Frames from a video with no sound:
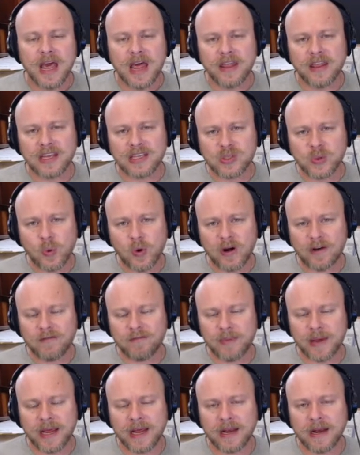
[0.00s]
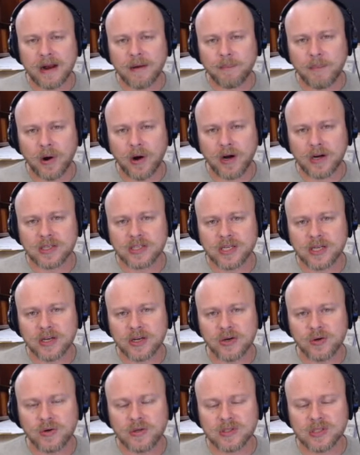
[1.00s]
This would have been a person
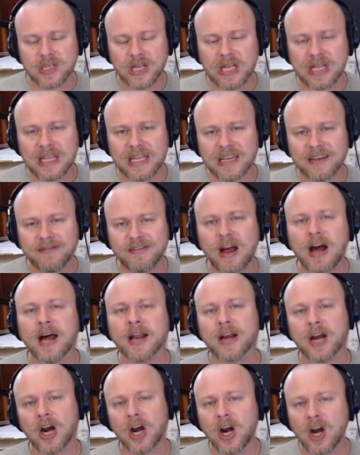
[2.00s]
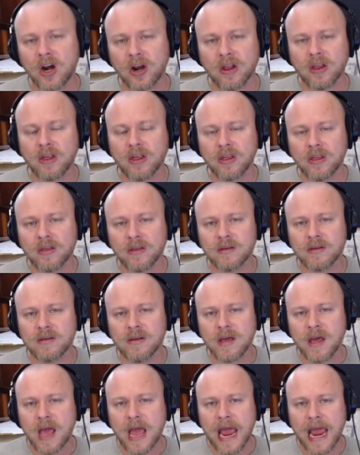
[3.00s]
who's lived on earth.
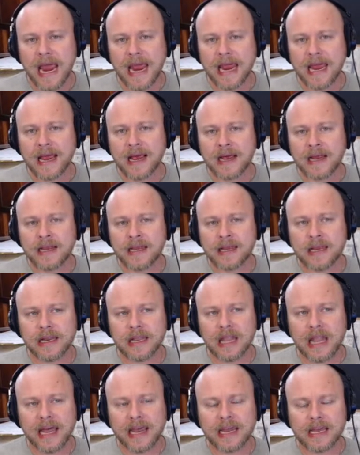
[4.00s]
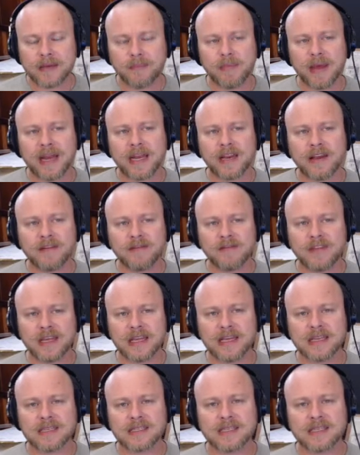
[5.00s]
And like many of
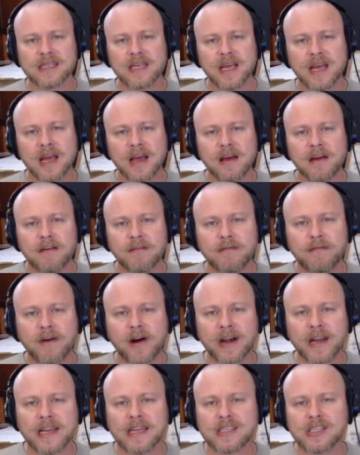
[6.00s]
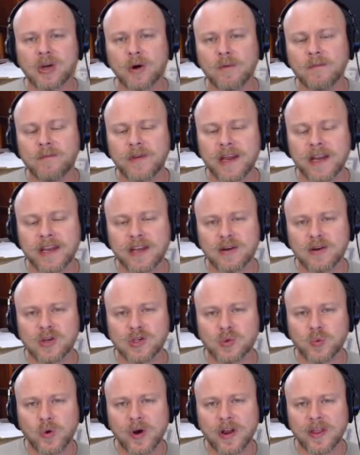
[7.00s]
these funniest home
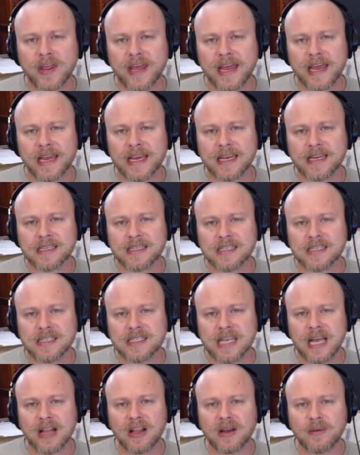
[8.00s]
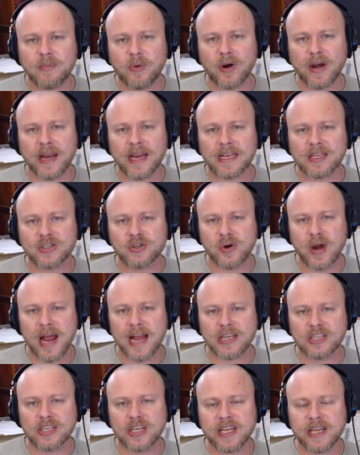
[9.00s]
videos where they celebrate
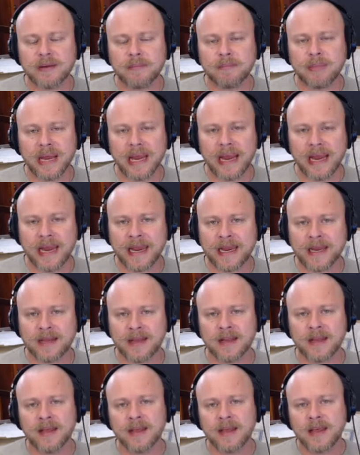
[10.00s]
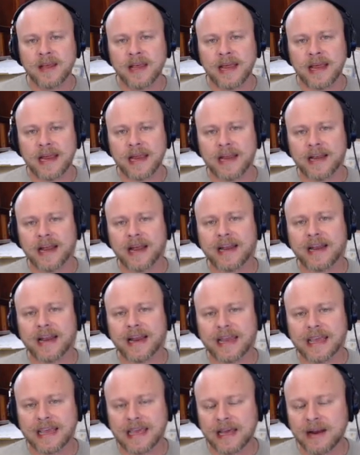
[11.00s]
tragedy and pain, and
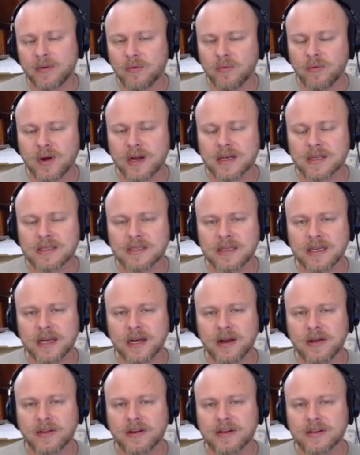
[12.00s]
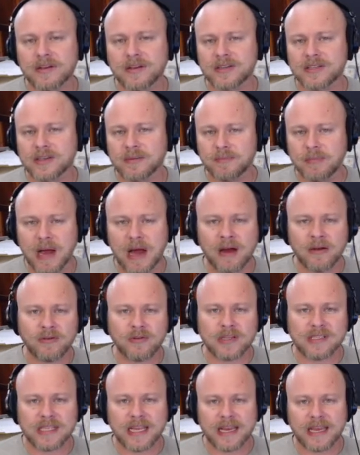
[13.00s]
I get what, you know, there's
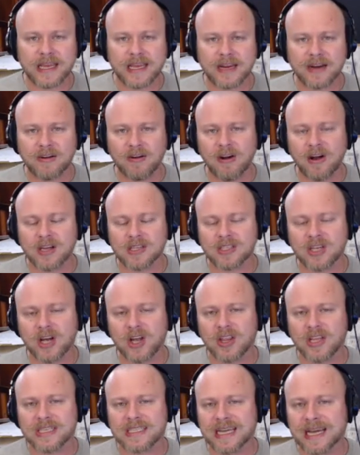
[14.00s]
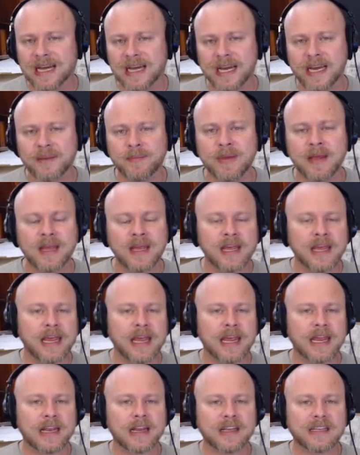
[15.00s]
boundaries that get crossed all the time.
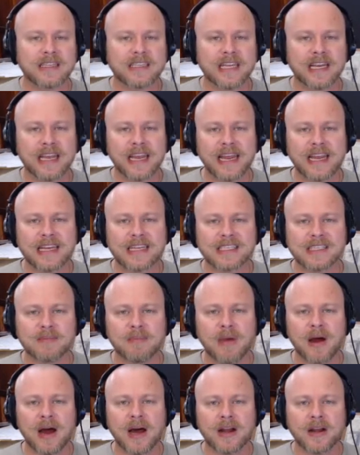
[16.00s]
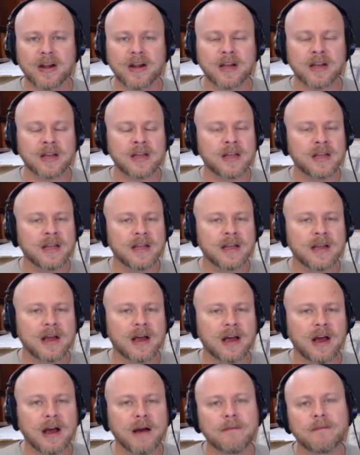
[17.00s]
And in today's modern
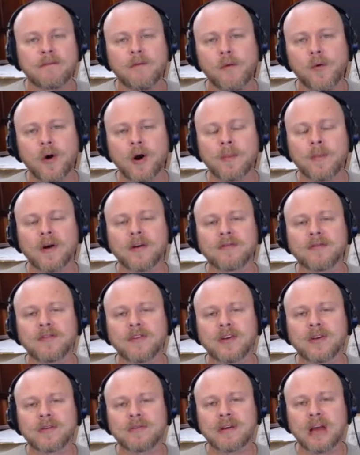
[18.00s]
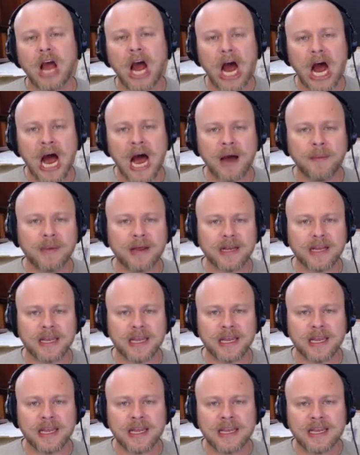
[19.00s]
form of
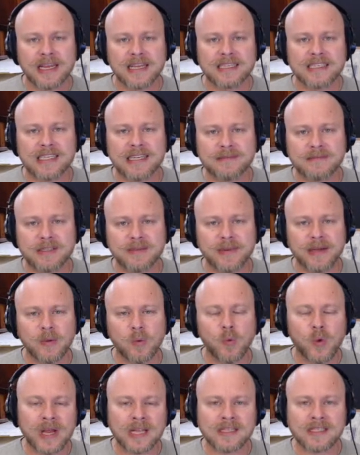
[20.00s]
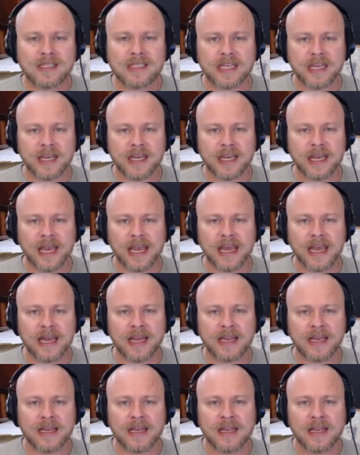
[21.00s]
comedy seems to be wincing,
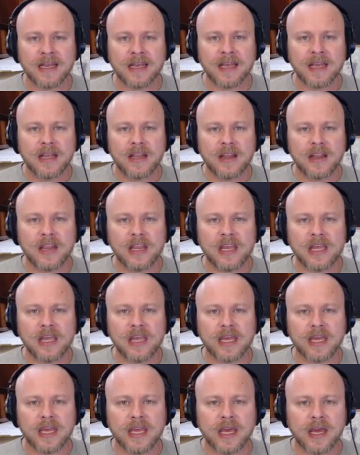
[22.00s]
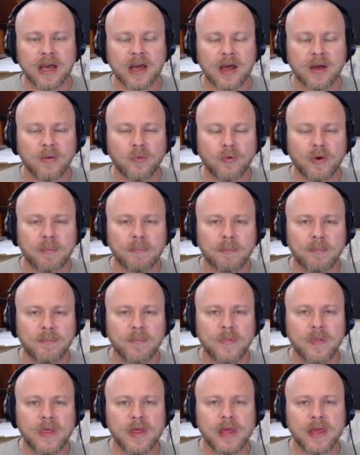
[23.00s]
and the
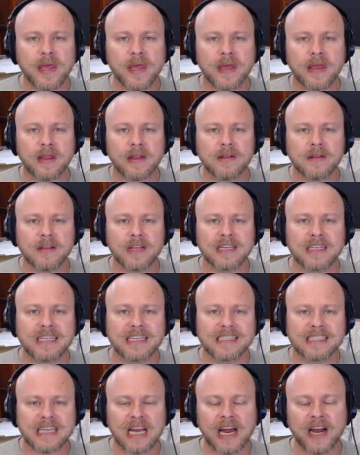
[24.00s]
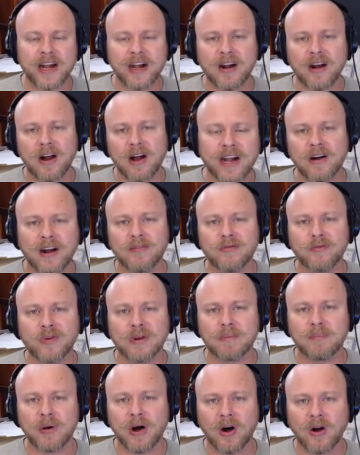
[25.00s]
desire of
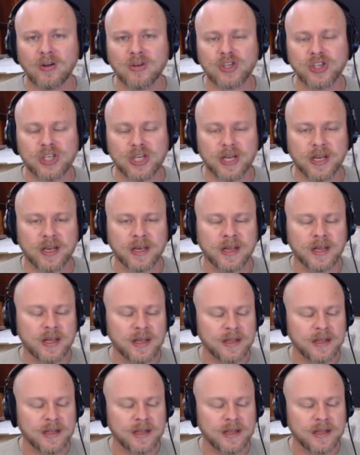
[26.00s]
repulsion.